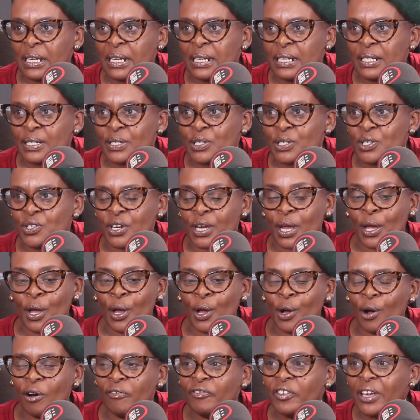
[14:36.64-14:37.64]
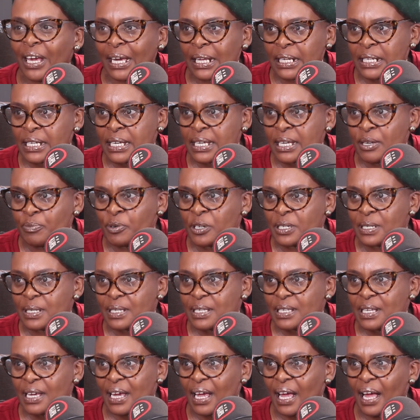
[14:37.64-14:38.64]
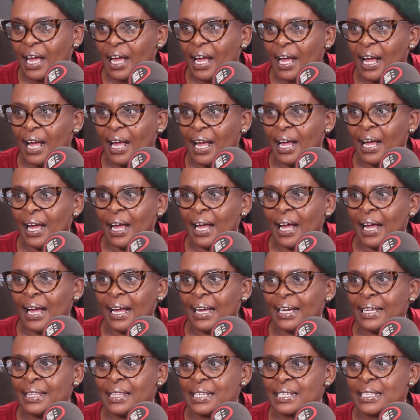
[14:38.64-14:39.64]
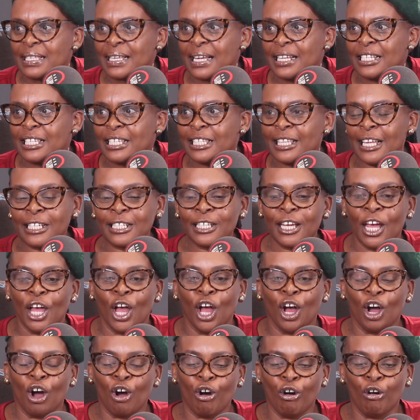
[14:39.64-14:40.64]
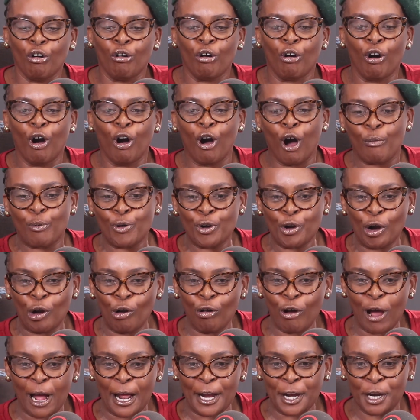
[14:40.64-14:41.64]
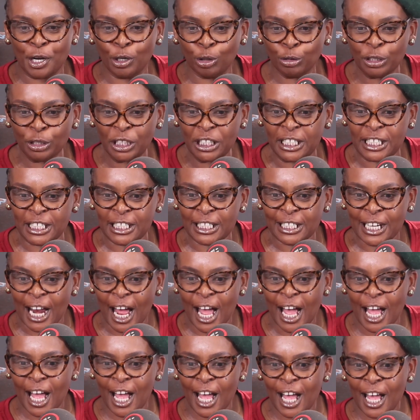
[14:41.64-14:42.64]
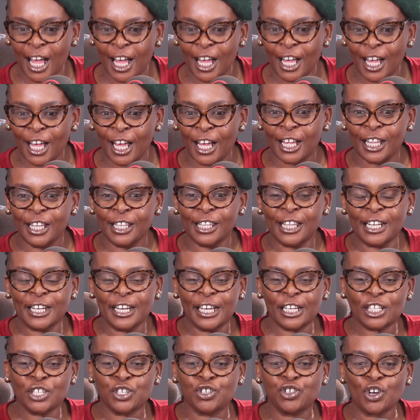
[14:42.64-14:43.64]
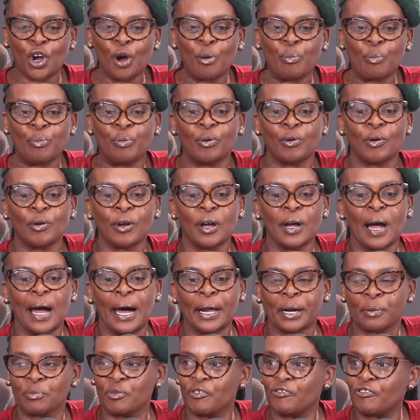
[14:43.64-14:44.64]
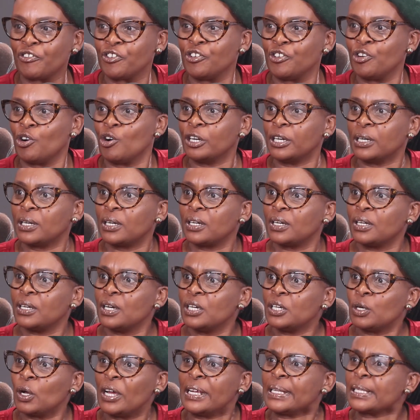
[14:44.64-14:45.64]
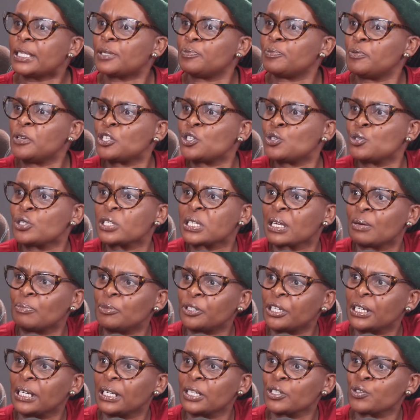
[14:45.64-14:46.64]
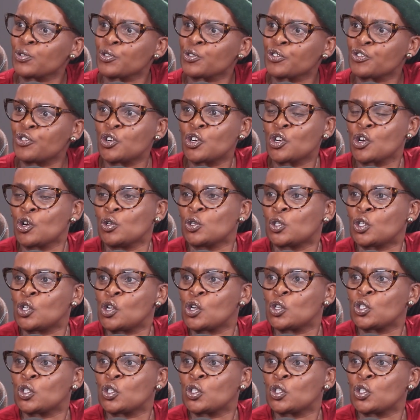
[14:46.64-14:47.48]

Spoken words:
industry of gatekeepers, in the sense that, oh, Bonolo kganne go e dira. The next job, a re mo fe yone, and speaks to somebody else. Or no, close.